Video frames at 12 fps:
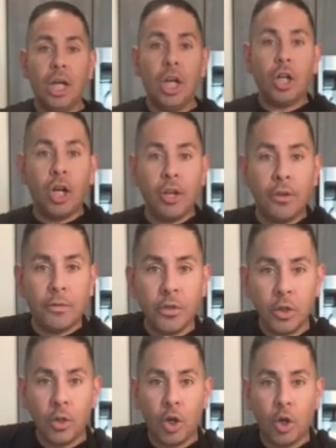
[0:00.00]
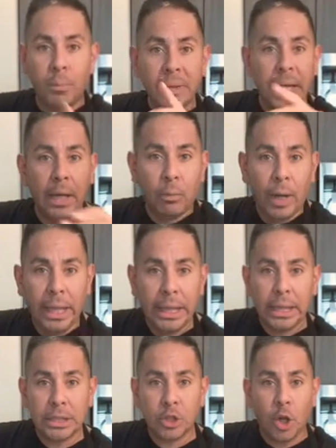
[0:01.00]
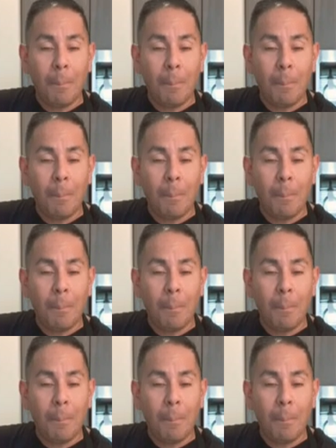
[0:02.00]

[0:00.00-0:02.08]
call the funeral home, get ready because you're gonna